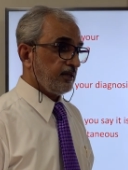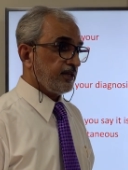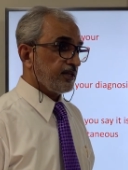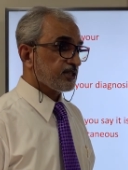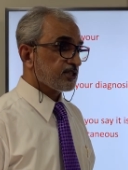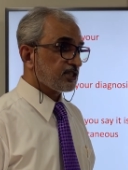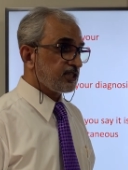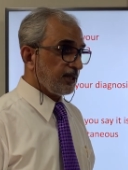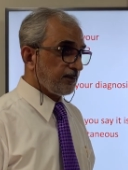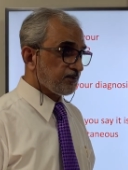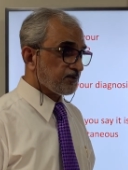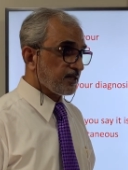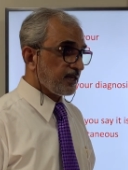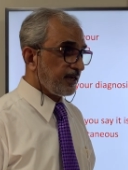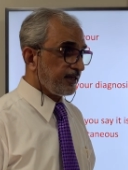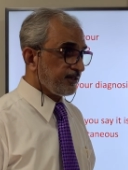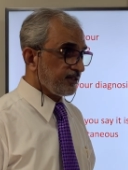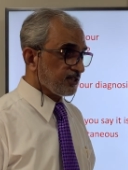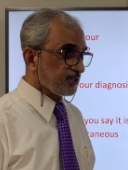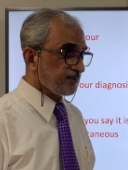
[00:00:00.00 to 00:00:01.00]
Slip
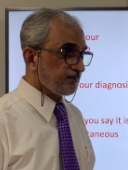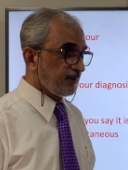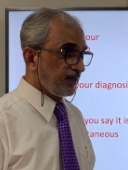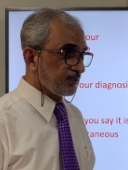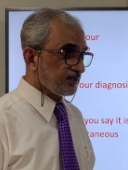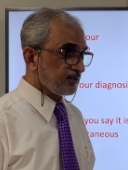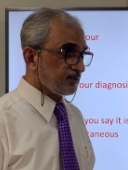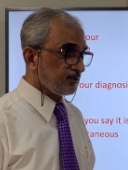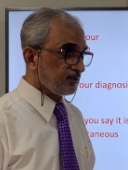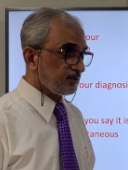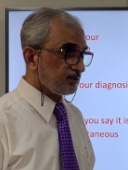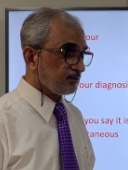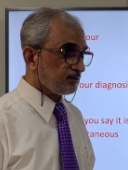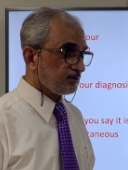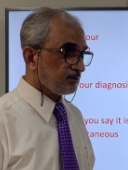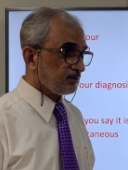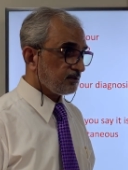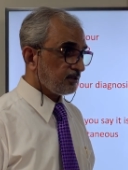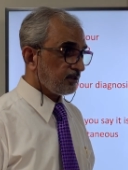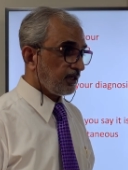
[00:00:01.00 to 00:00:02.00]
sign is present
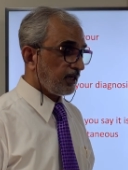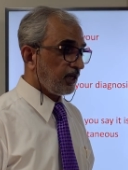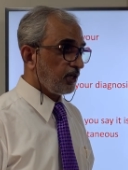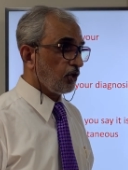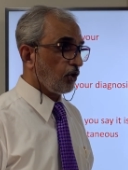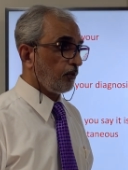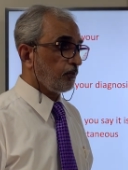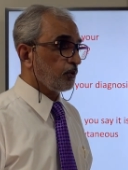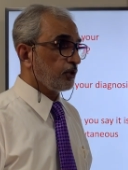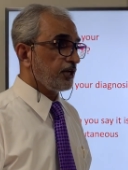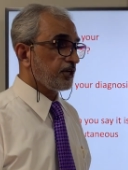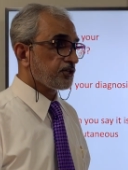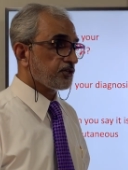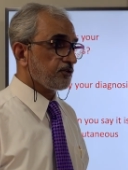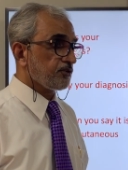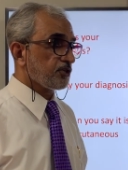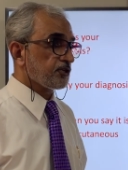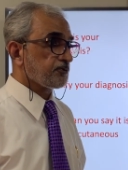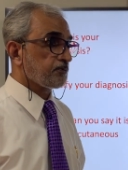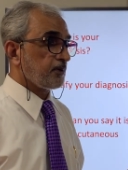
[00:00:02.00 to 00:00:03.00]
and lobulation
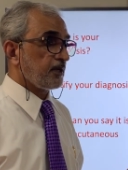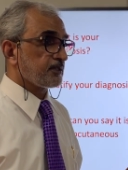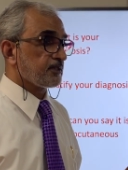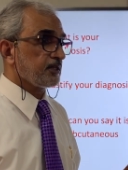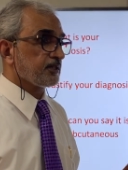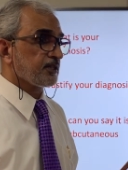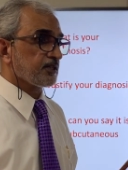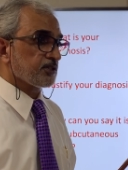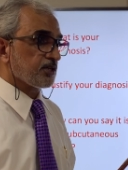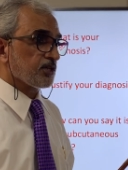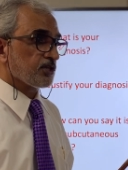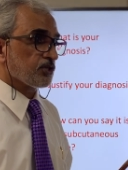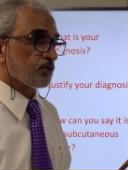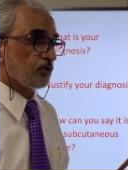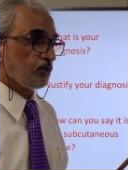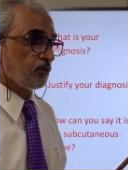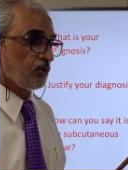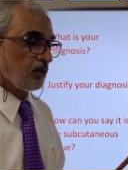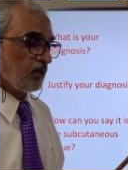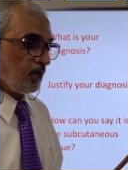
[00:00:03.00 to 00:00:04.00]
is present. This is
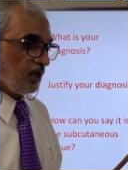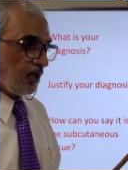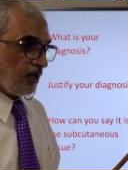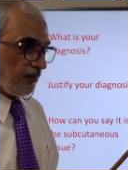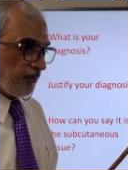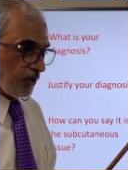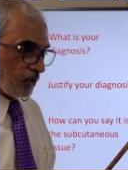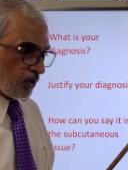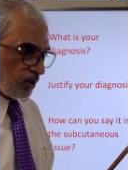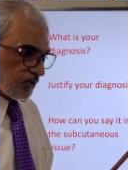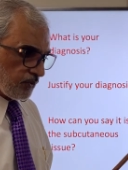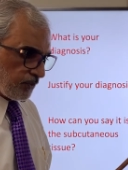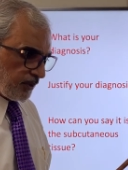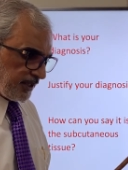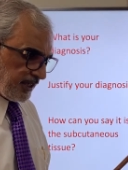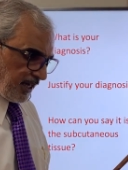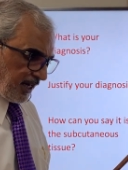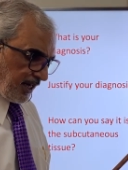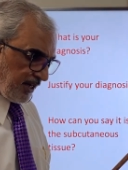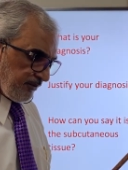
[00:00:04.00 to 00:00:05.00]
so because
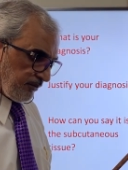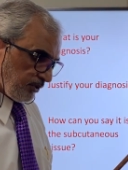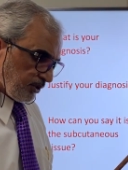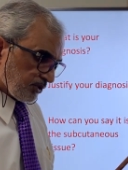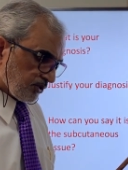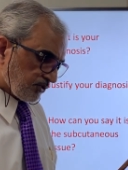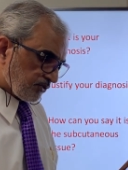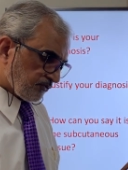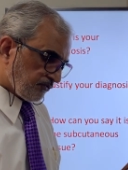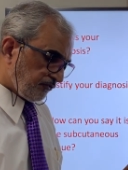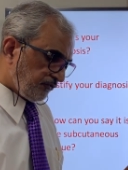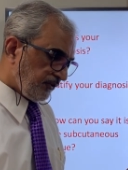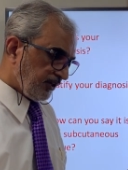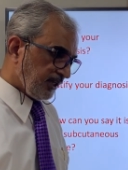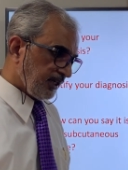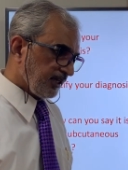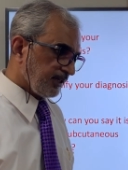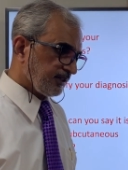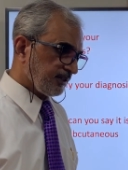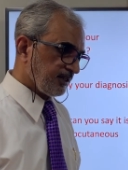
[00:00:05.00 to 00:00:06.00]
when I was
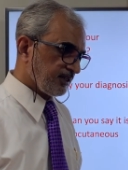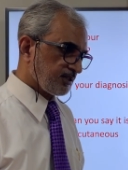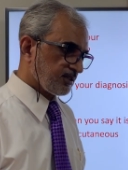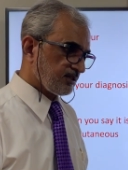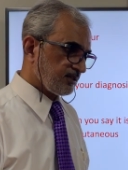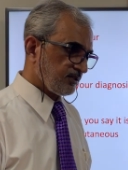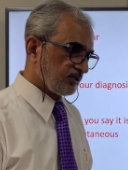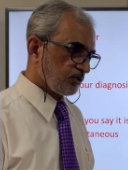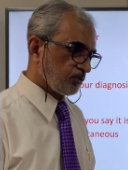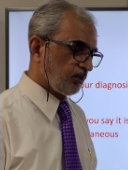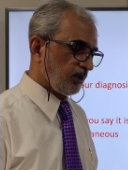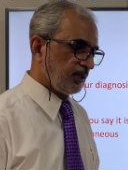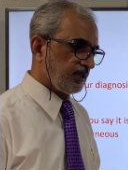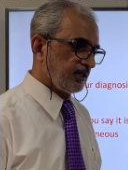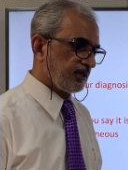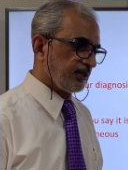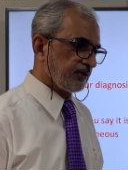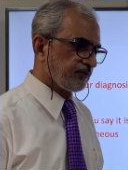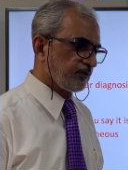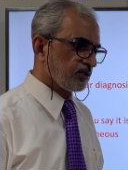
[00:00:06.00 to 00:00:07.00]
feeling this
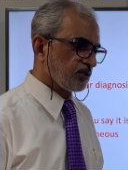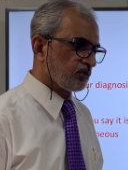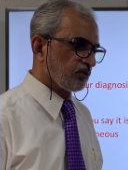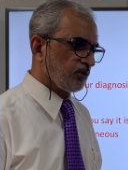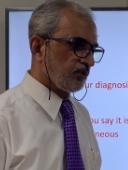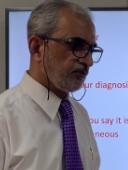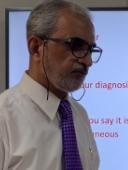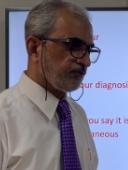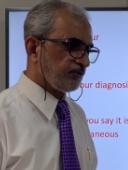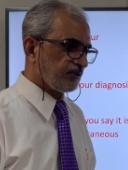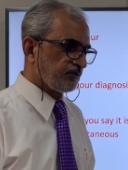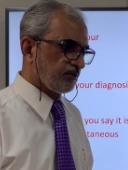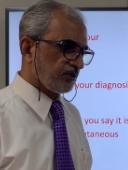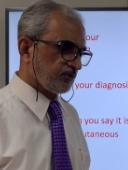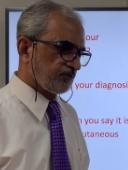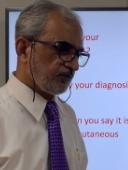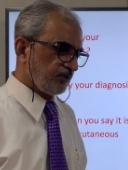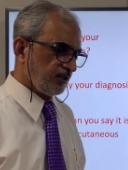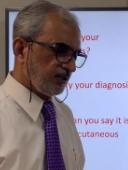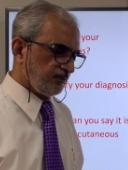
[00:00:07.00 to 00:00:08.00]
swelling, it was
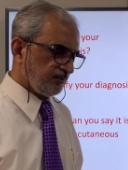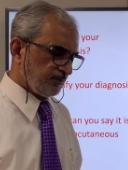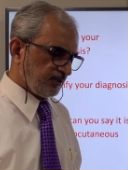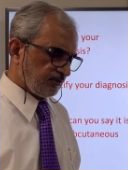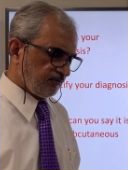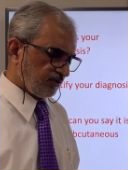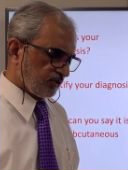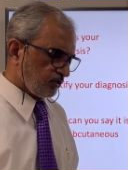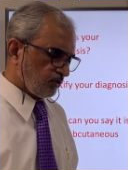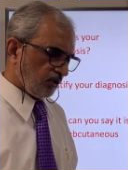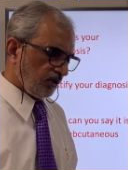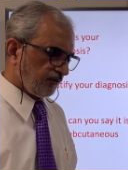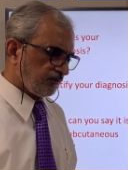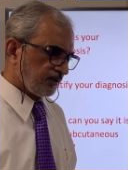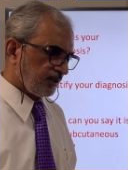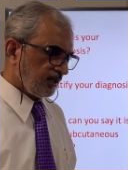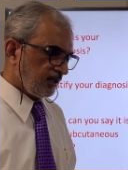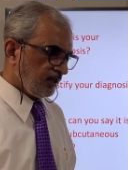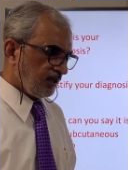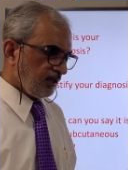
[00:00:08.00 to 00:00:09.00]
firm, it was
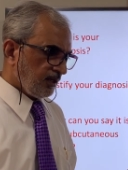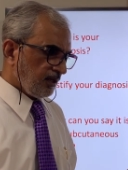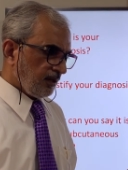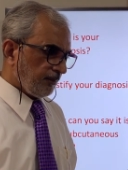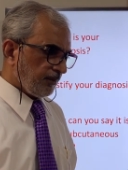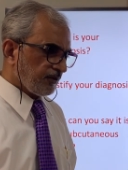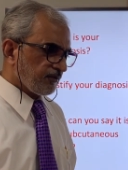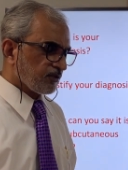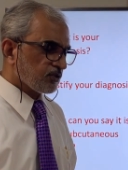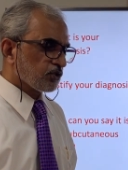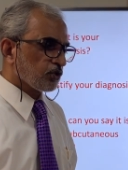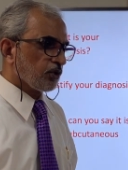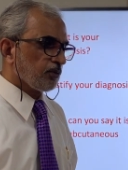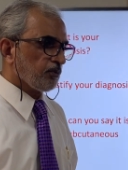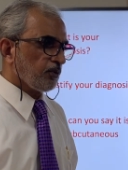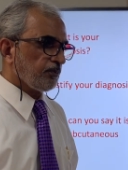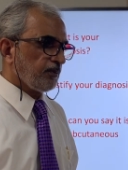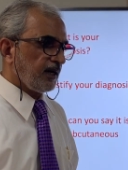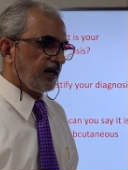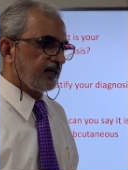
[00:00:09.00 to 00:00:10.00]
soft, but it was
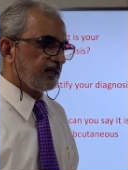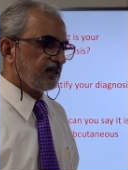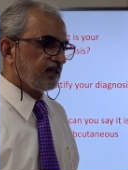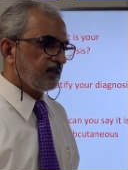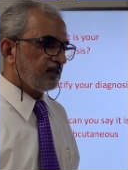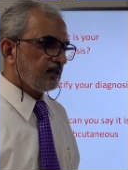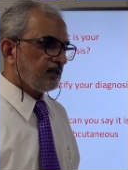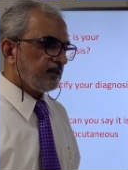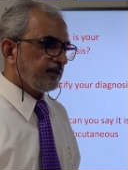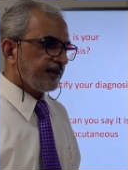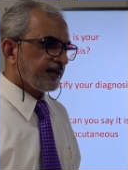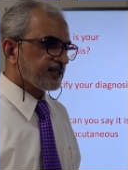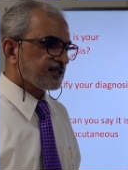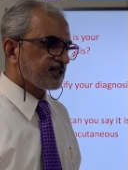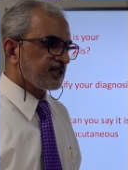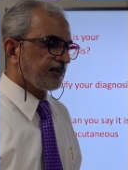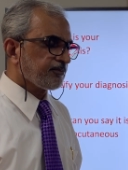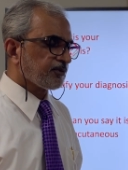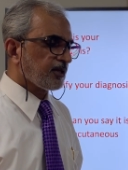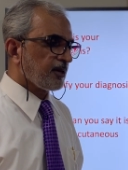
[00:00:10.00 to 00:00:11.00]
so mobile that
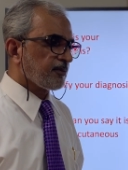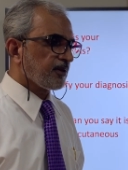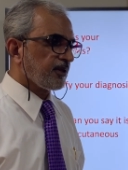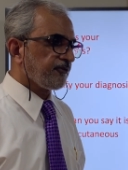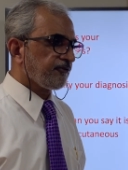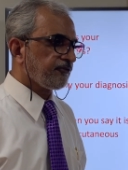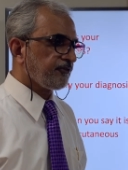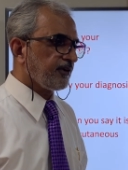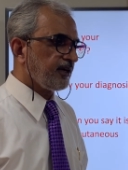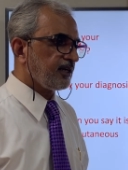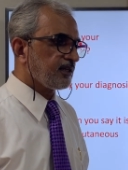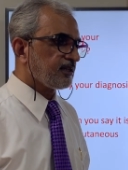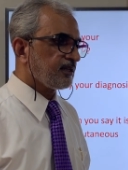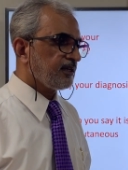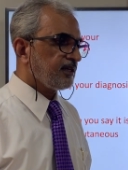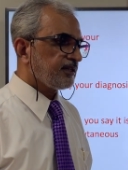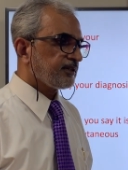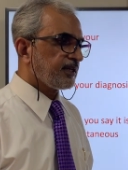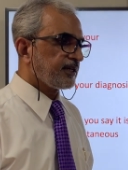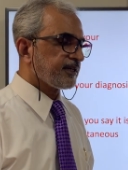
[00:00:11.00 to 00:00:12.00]
sometimes I felt
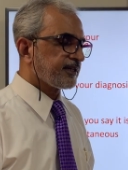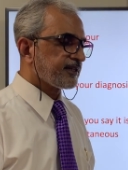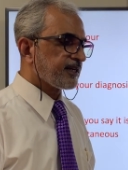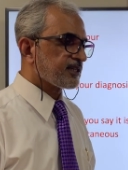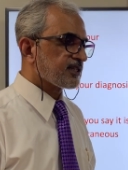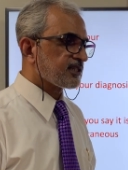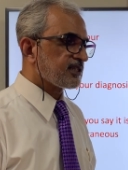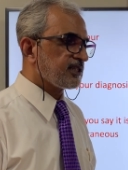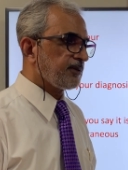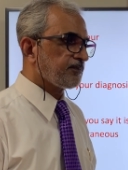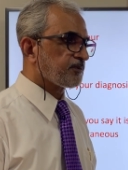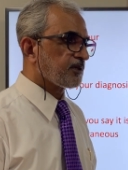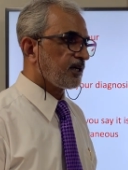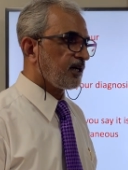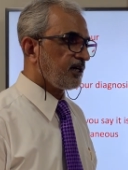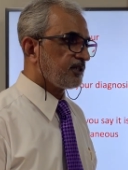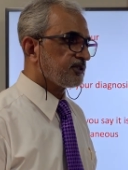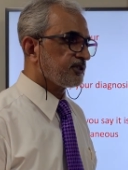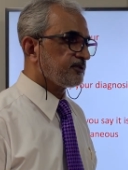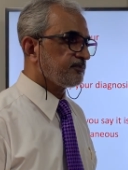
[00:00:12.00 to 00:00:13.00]
that it has slipped
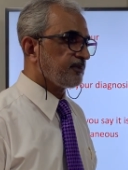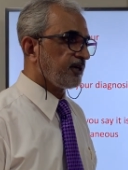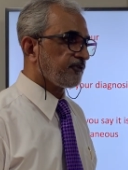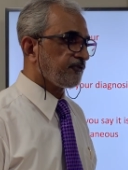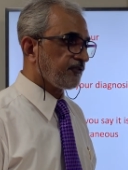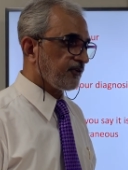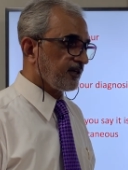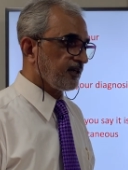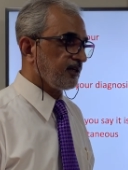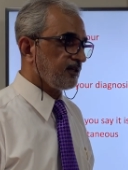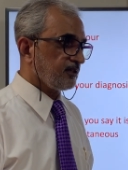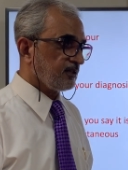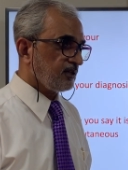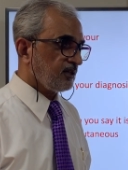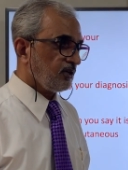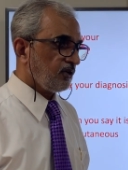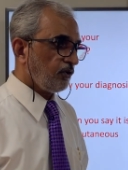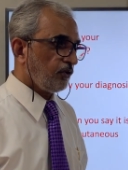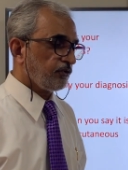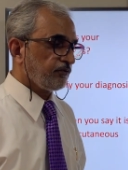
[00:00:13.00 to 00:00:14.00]
under my finger
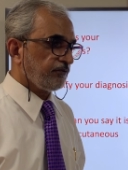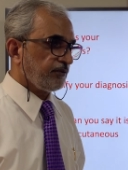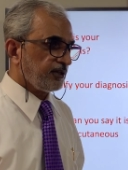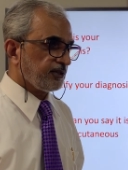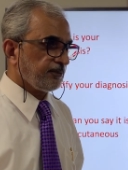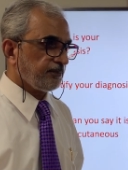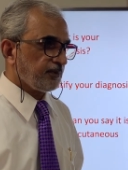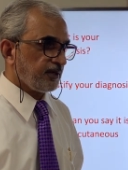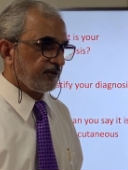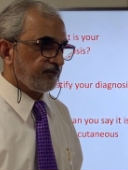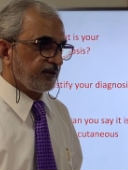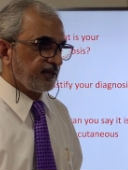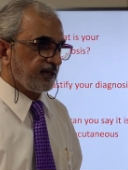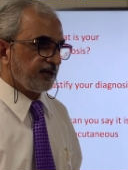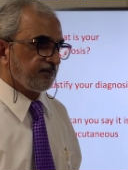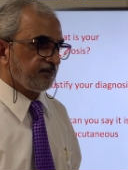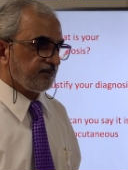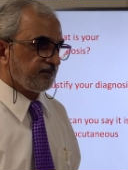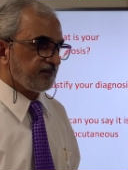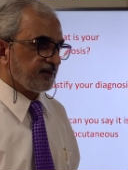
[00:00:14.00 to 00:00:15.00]
when
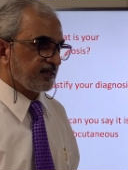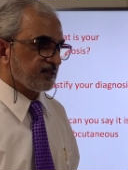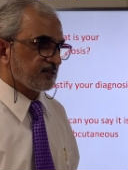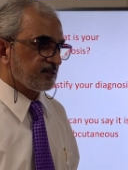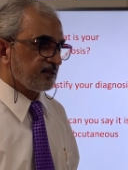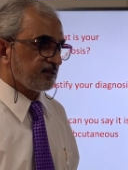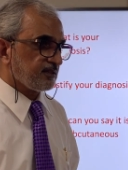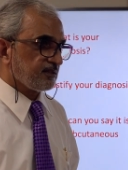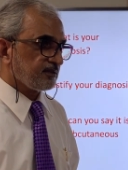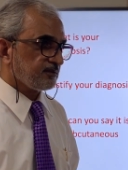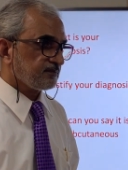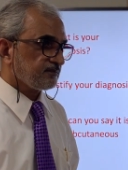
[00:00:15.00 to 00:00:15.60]
I pressed it.